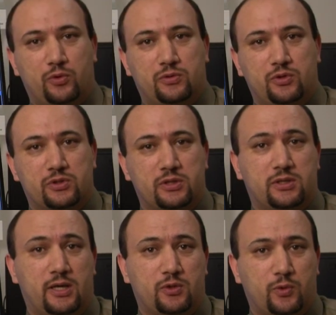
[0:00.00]
would usually
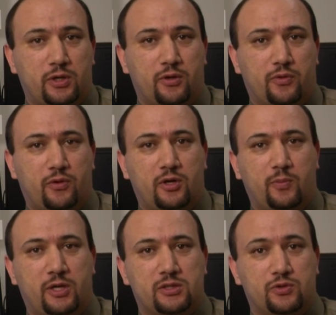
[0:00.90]
take 20 to
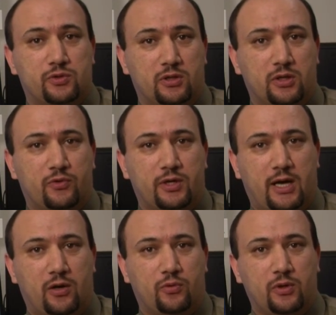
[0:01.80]
30 minutes to deliver
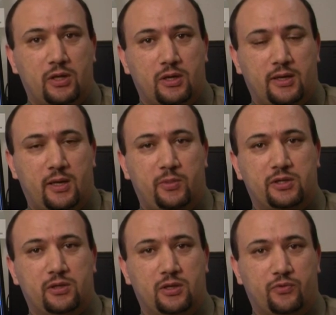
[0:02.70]
now can be
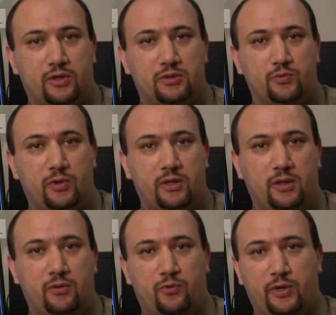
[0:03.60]
delivered
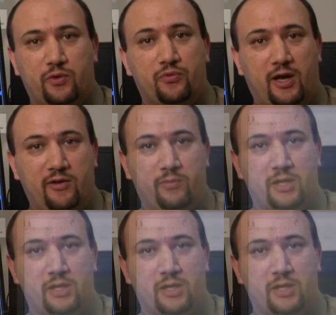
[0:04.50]
within 3 to 5